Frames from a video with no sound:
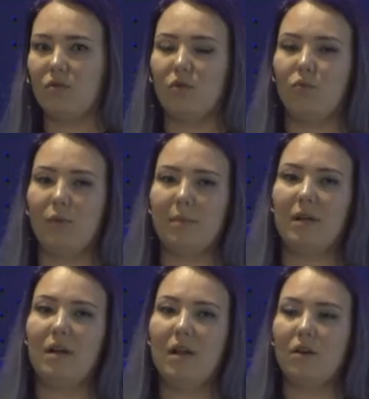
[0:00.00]
of
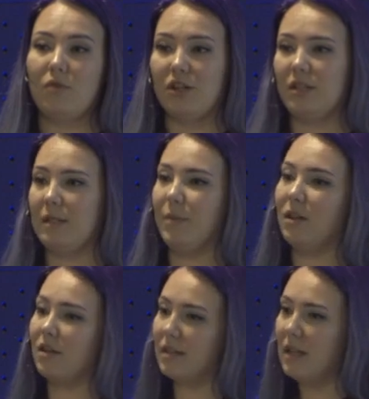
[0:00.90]
women Russian
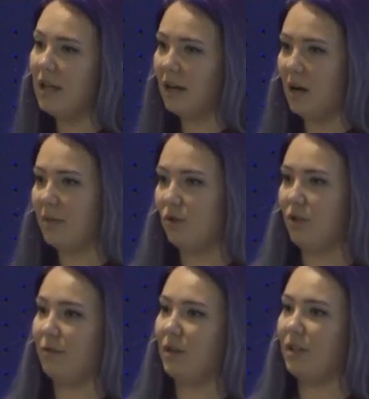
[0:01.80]
speakers coming to
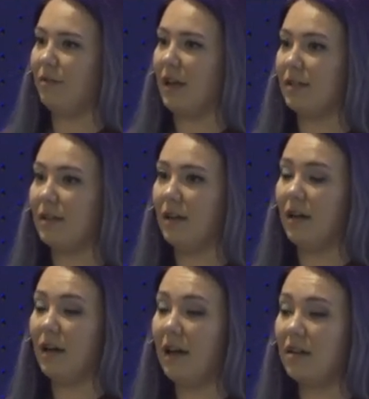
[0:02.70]
different events,
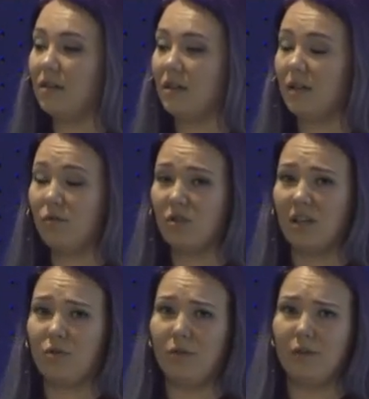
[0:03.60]
and that was
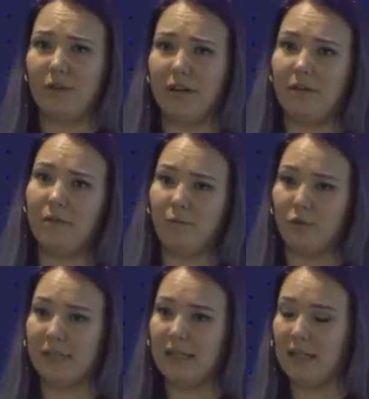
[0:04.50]
really rare for
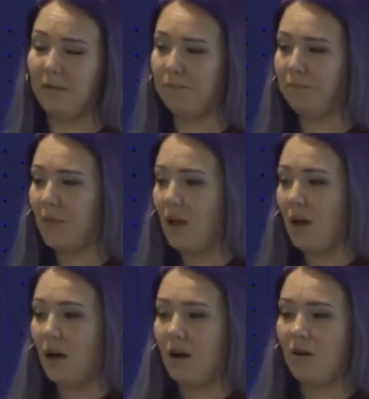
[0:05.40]
Sydney.
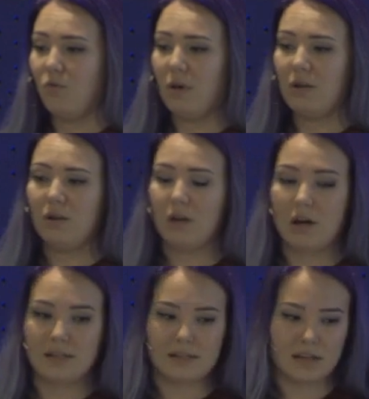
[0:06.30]
When
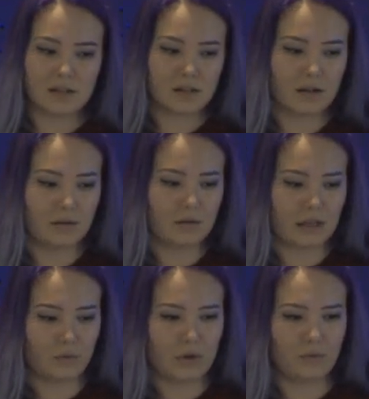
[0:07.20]
I sent,
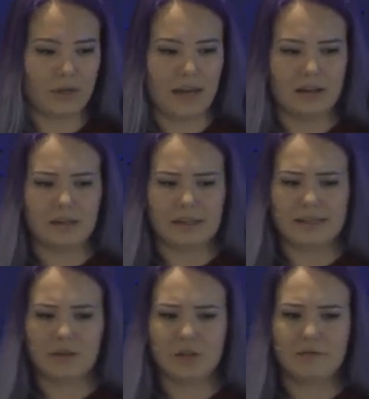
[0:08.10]
when we had
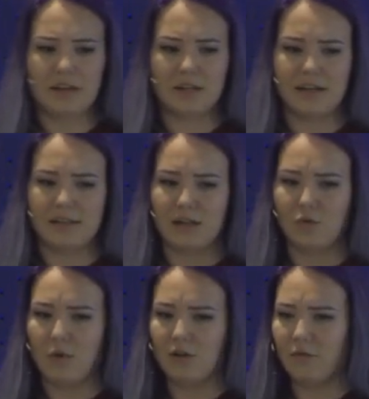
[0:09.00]
second event, I
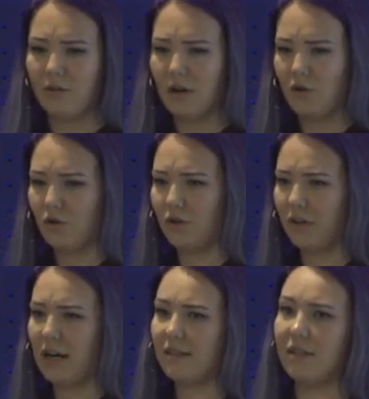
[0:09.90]
sent one of our
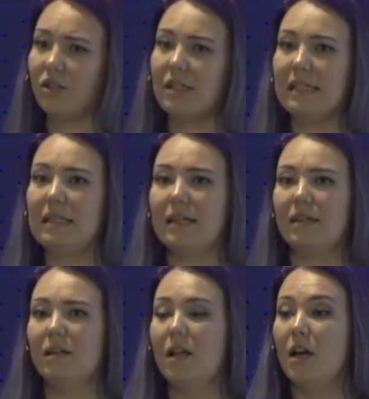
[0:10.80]
organizers, she's
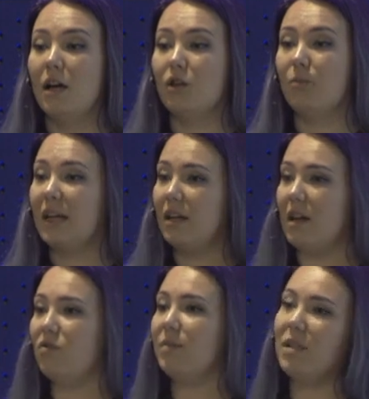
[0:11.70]
Indian, to make
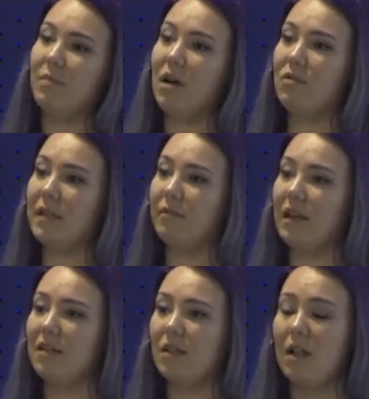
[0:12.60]
announcement about the event.